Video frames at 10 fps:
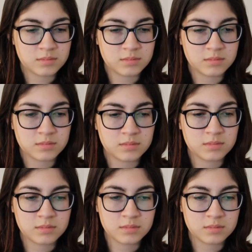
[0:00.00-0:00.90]
sounds
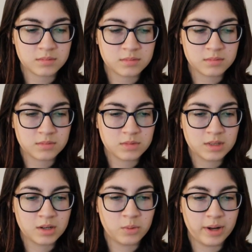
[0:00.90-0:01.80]
serious.
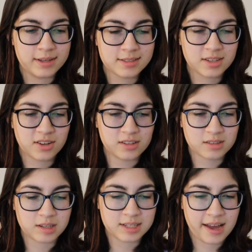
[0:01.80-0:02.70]
What, is the girl
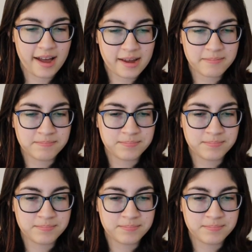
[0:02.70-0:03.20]
gonna die?